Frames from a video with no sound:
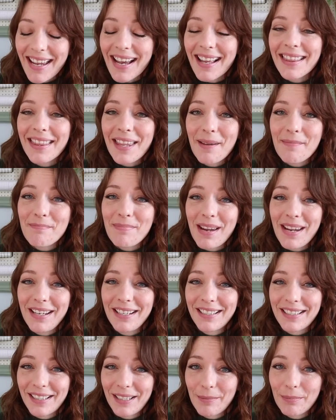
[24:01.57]
got that
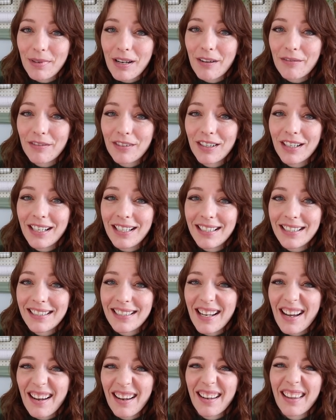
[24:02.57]
beige slip cover in
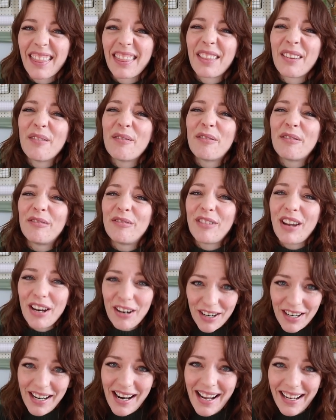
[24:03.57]
stock the
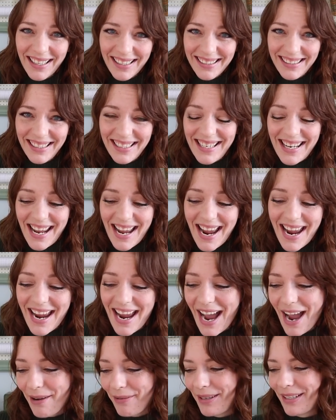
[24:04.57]
very next day.
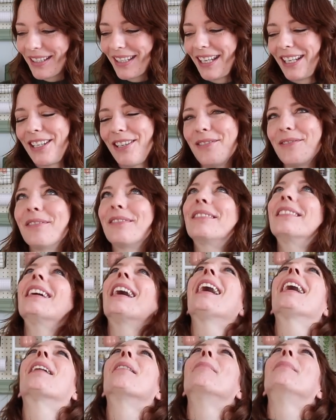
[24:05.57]
I was like, you
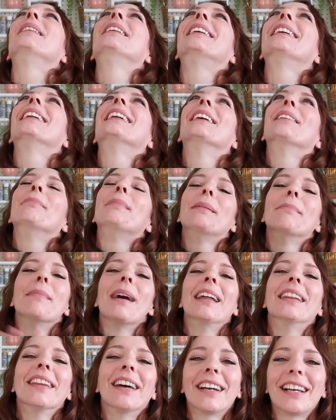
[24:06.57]
gotta be kidding me.
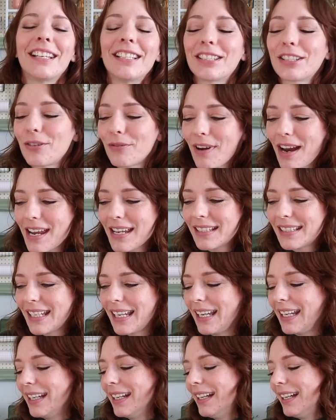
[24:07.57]
My luck is
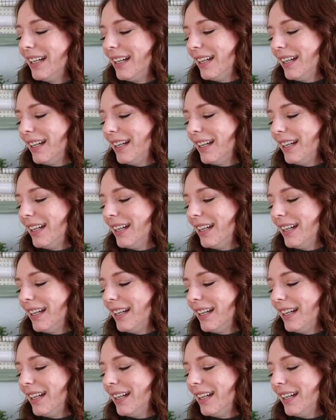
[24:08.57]
crazy.